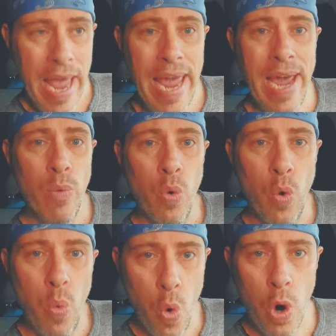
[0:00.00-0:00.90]
It will
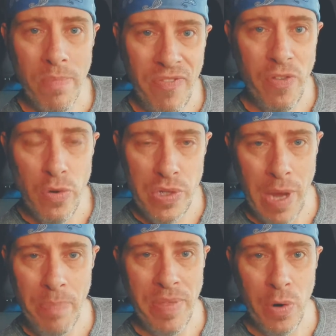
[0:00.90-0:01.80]
warm foods
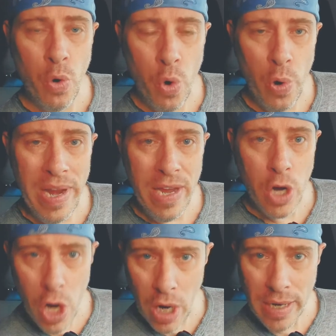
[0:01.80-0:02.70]
up that are already
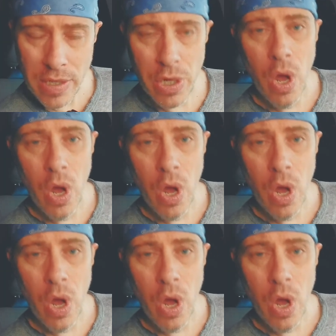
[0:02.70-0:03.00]
cooked,